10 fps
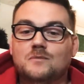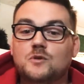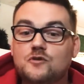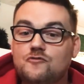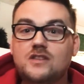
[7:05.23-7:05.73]
I'm
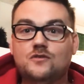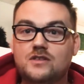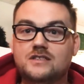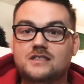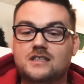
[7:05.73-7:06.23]
going to read through
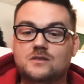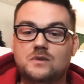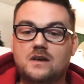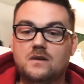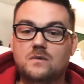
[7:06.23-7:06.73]
this list
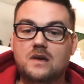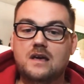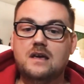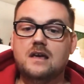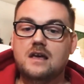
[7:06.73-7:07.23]
with you,
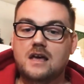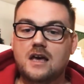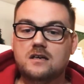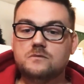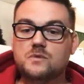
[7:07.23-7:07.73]
okay?
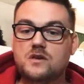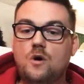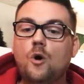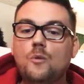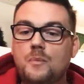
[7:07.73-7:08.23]
It comes with an
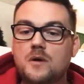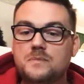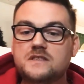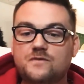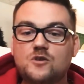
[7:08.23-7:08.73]

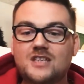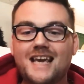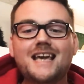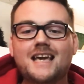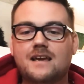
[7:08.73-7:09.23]
all-purpose foot
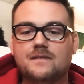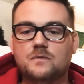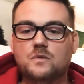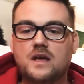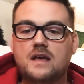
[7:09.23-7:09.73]
A,
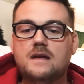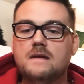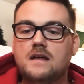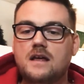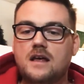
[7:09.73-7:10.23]
okay?
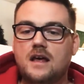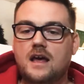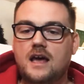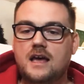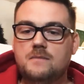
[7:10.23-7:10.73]

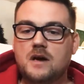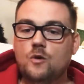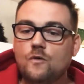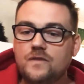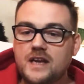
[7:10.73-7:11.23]
An
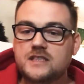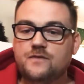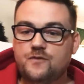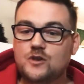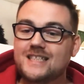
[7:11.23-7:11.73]
overedge
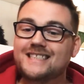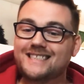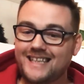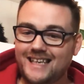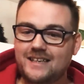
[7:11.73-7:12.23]
foot
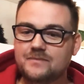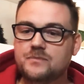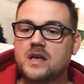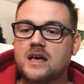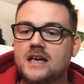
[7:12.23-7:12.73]
C,
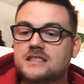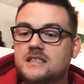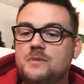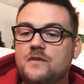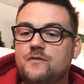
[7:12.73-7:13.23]
a
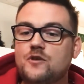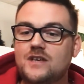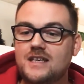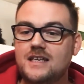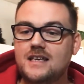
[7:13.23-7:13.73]
zipper foot
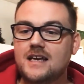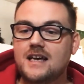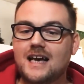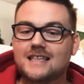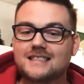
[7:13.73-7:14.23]
E,
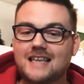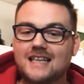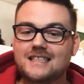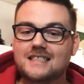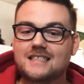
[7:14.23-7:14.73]
a
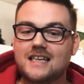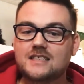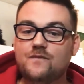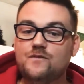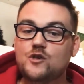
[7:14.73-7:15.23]
satin
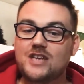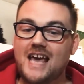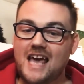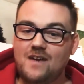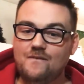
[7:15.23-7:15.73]
stitch foot
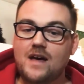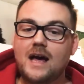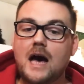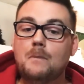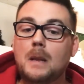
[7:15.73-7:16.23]
F,
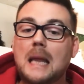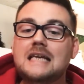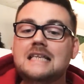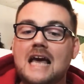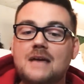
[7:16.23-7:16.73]
a
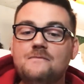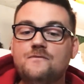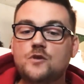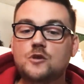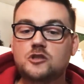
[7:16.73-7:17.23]
blind hem
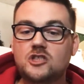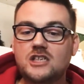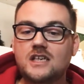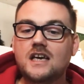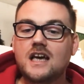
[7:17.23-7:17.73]
foot
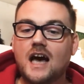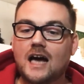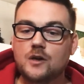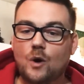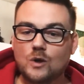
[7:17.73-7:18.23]
G,
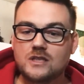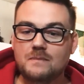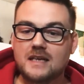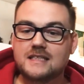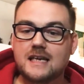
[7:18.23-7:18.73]
an
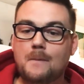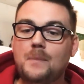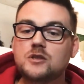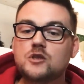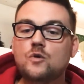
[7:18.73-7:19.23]
automatic
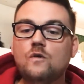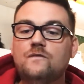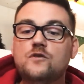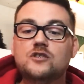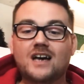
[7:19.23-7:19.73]
buttonhole
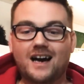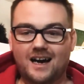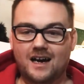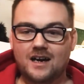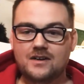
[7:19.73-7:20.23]
foot
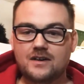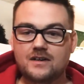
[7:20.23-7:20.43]
R.